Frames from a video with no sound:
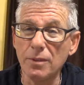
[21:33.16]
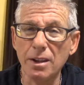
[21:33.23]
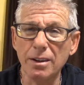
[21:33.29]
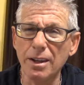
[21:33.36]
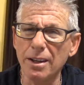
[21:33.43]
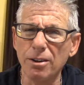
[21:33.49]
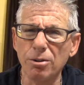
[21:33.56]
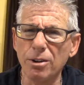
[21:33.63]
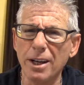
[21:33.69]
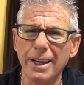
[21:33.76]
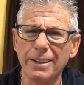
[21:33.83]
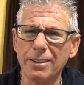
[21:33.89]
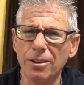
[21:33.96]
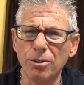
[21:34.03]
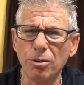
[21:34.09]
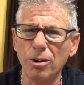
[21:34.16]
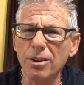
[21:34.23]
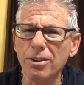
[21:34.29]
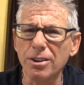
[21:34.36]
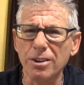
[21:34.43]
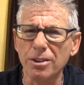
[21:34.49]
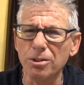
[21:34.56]
They don't like the
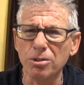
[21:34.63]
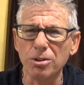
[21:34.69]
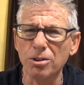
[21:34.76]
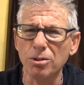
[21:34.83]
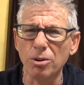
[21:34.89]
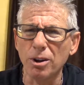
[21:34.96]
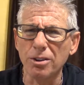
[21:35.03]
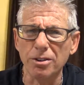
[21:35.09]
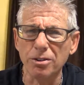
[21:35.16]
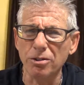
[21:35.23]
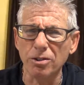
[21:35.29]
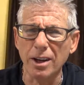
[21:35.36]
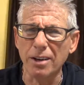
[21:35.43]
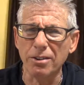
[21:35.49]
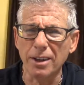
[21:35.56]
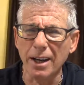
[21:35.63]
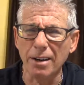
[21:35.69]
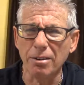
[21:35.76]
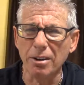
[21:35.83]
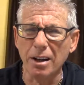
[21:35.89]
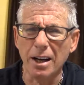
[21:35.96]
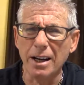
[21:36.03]
Northerners in North and South
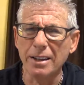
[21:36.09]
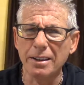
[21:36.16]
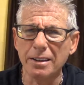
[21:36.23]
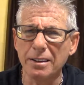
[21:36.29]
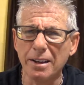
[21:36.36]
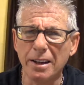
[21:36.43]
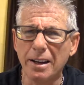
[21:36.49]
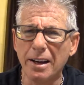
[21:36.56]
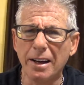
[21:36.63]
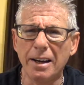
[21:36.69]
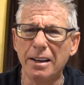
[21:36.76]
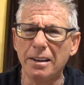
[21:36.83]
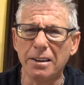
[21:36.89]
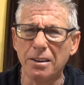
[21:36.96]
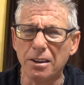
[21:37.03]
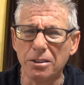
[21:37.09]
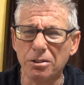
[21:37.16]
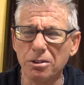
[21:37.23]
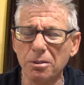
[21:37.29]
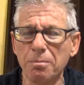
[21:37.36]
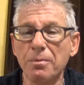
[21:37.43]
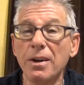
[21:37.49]
Carolina. They hated us.